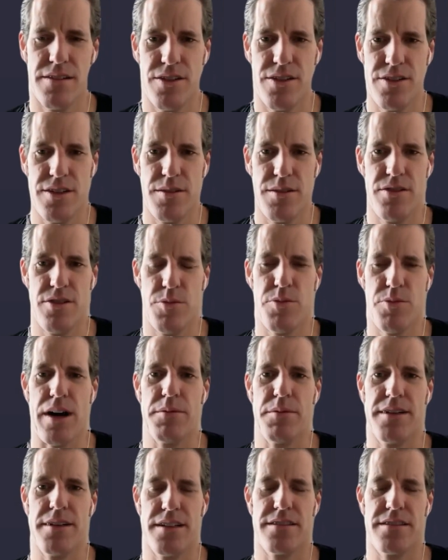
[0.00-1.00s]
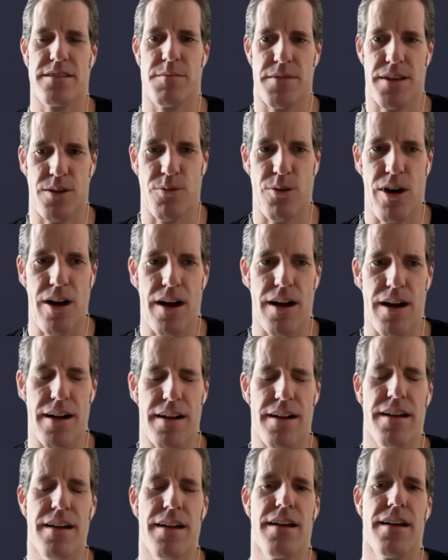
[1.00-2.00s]
you you probably did something
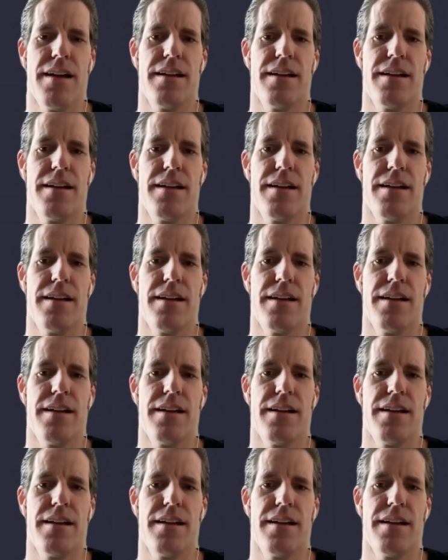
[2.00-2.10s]
wrong.